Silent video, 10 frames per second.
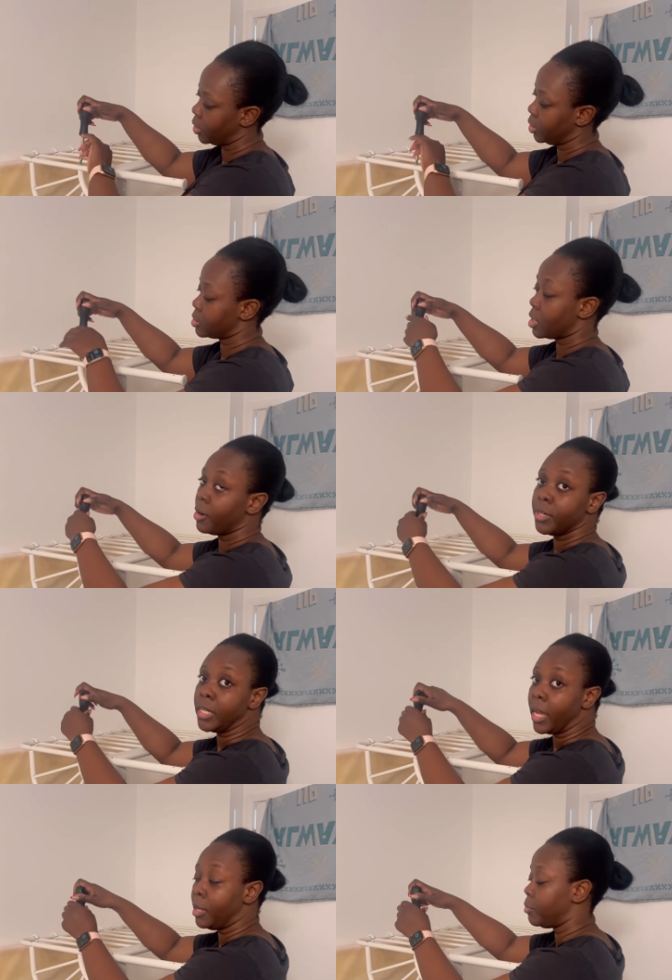It's currently
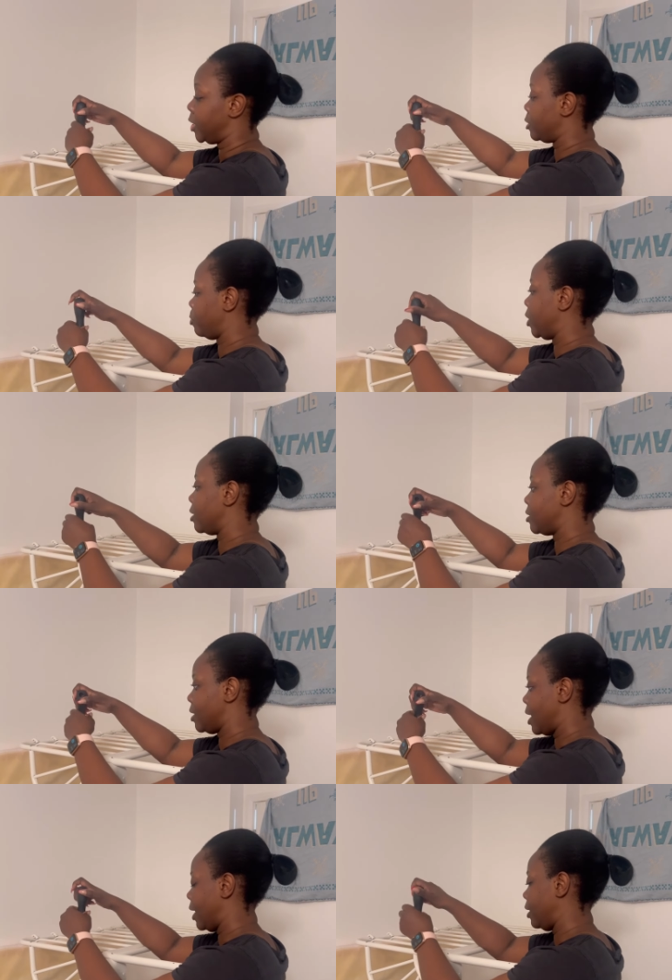eight minutes past
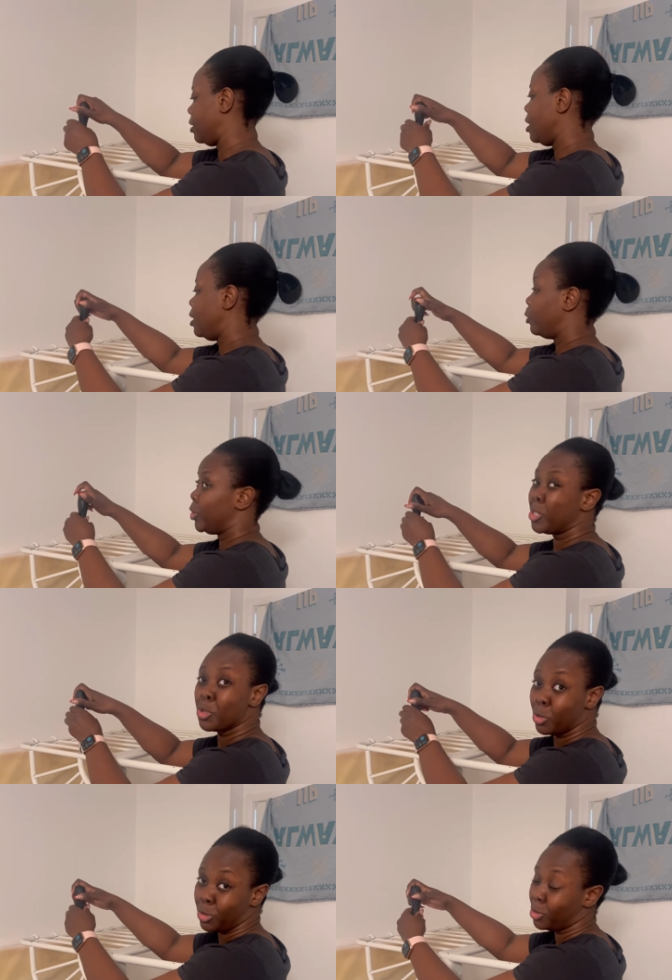nine, which is
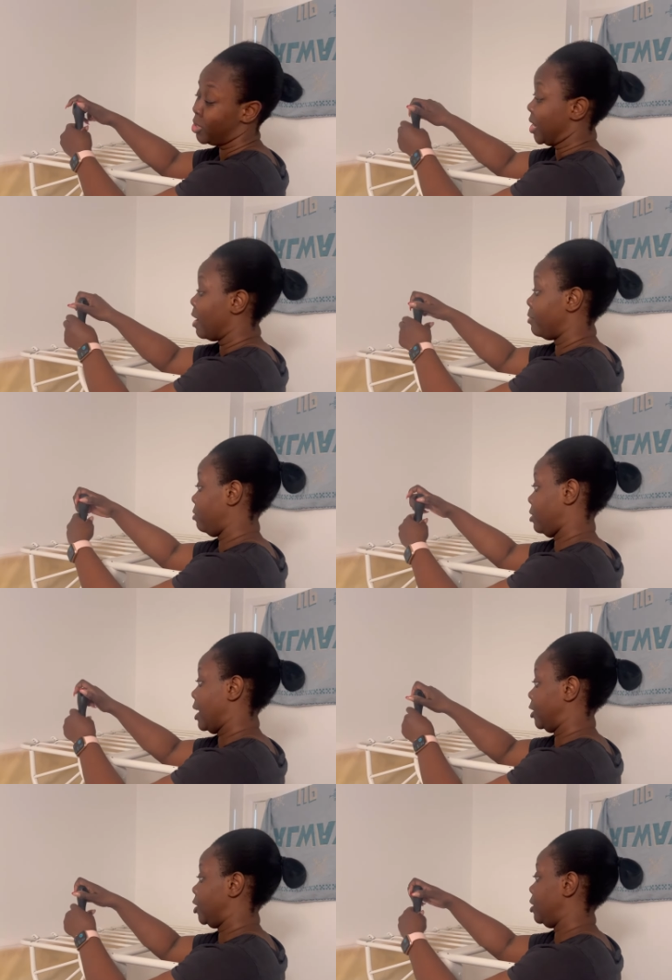good because I haven't
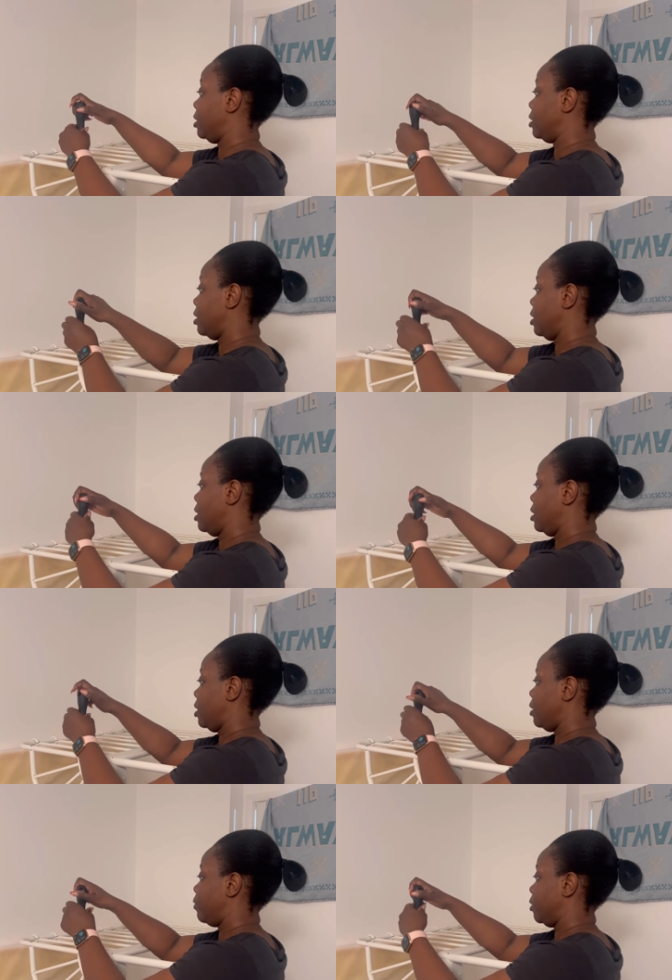actually
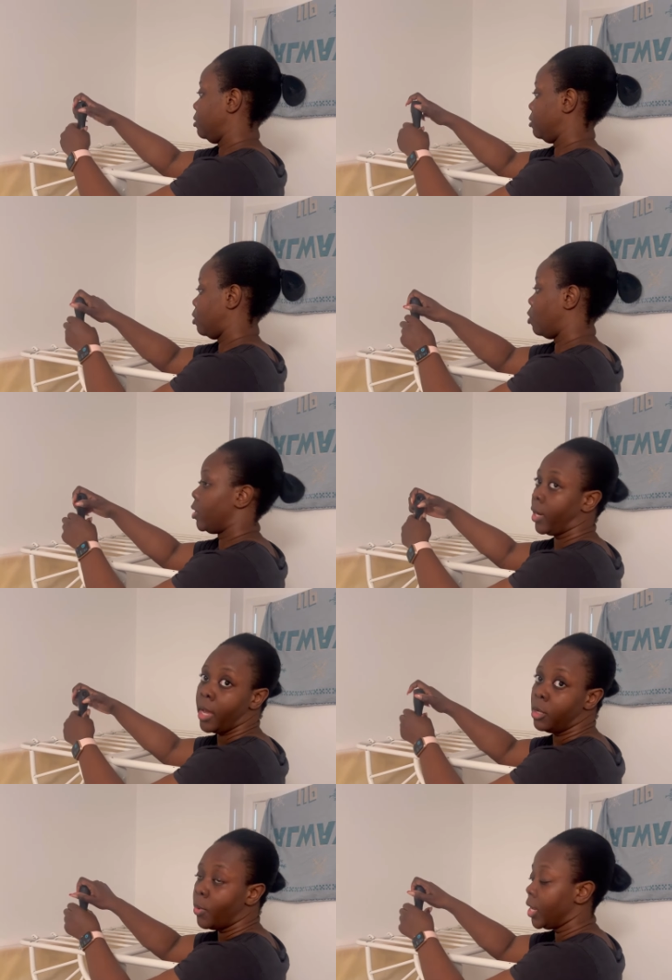even gotten
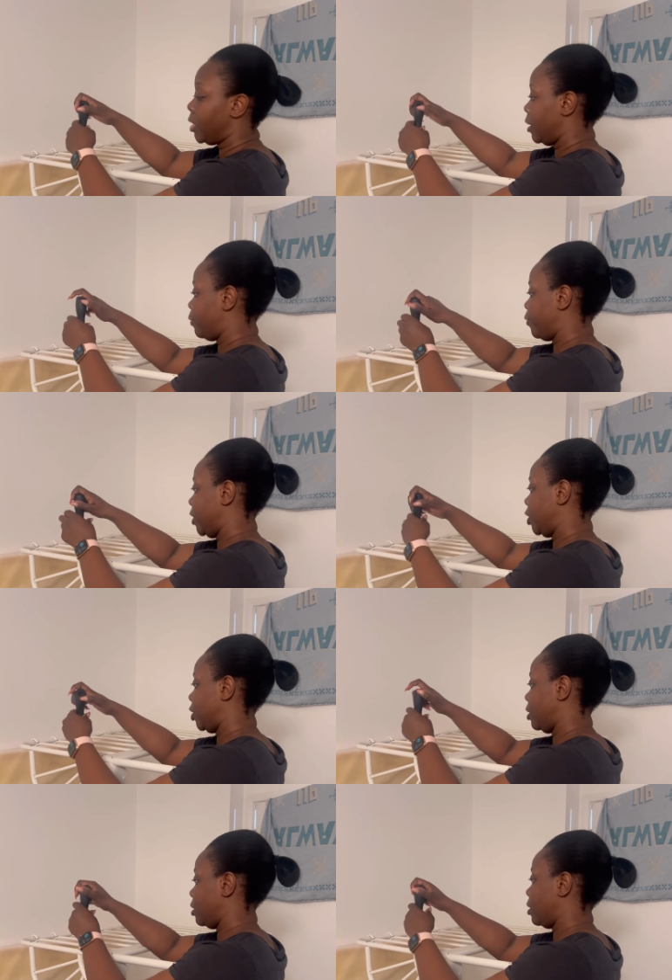anywhere near
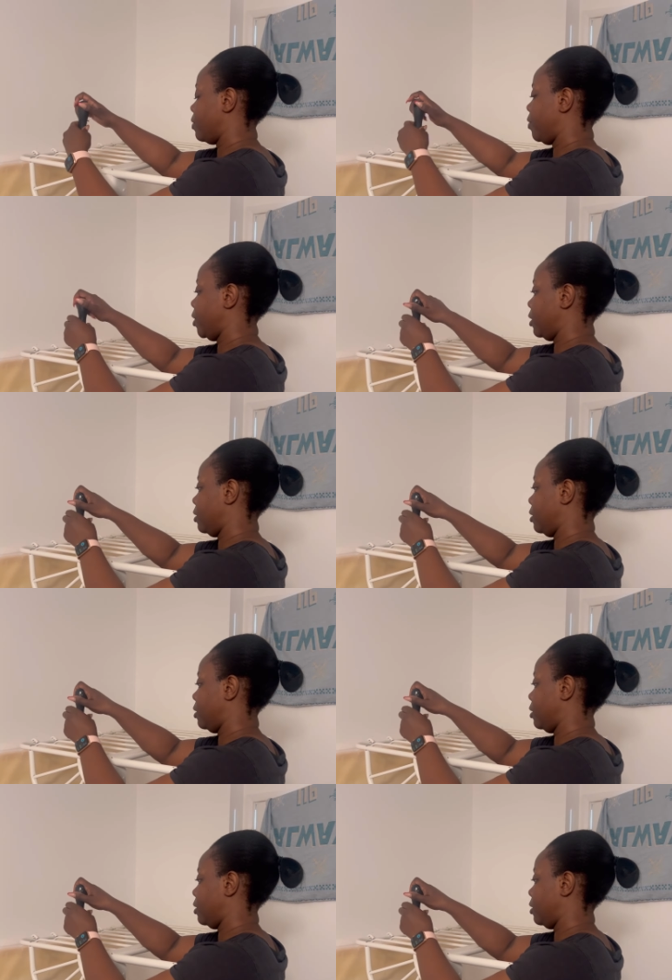finishing the